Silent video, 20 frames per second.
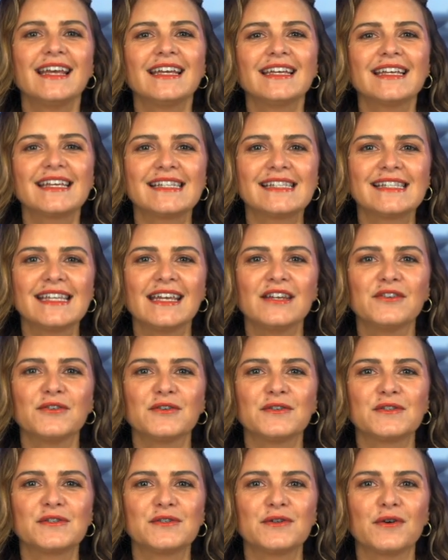
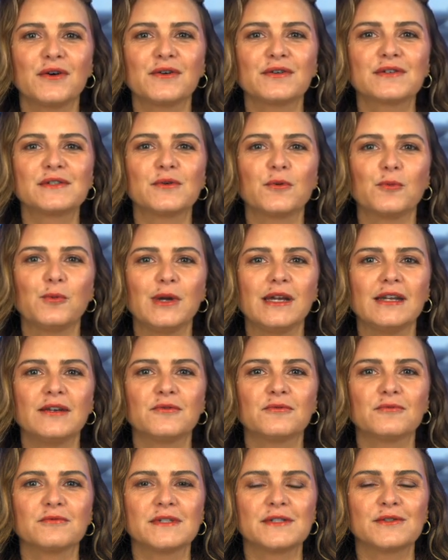Casino stocks
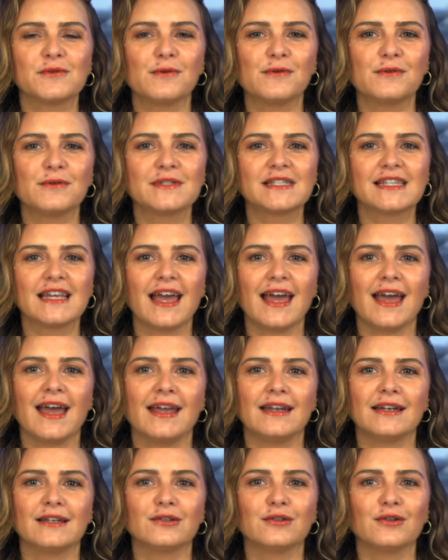Wynn Resorts
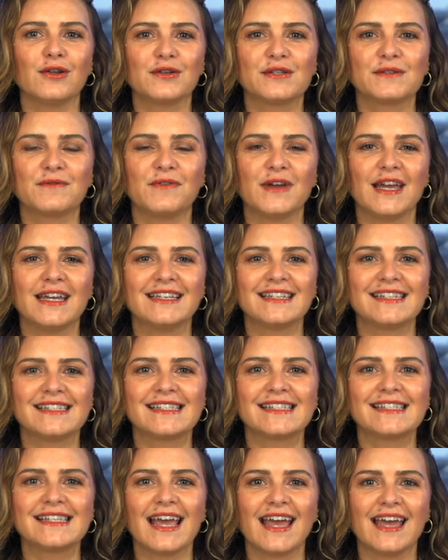and Las Vegas
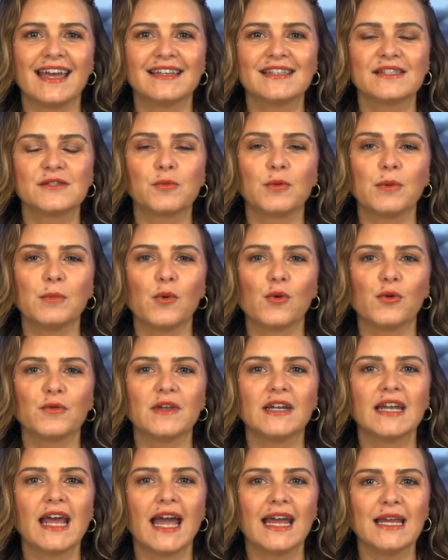Sands were more
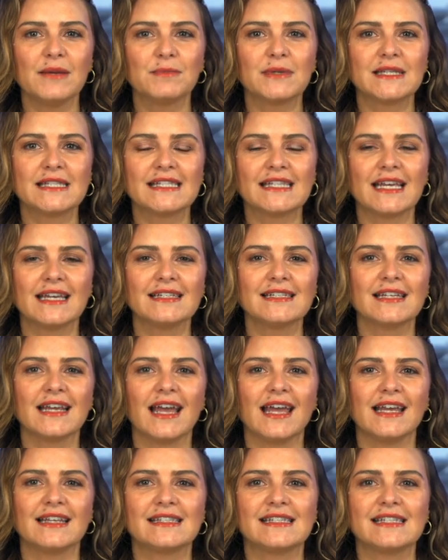than 8%
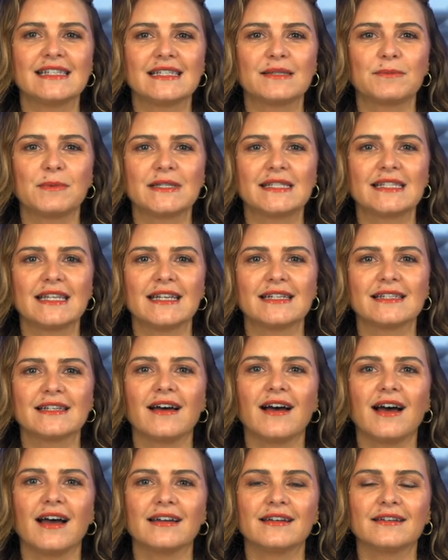and 6%
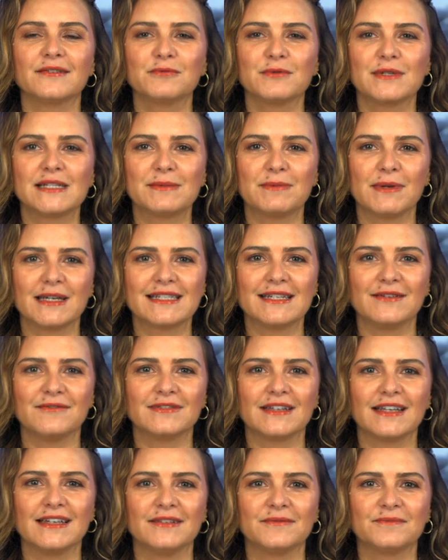higher,
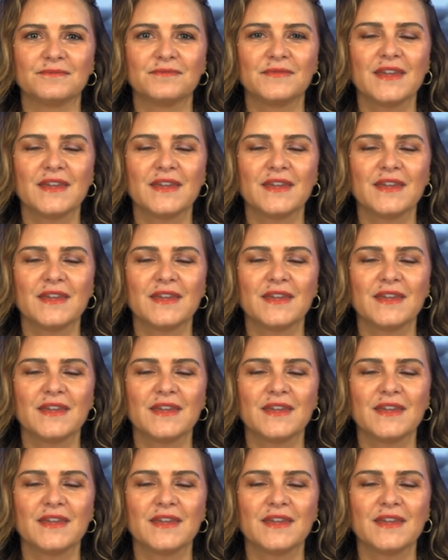respectively.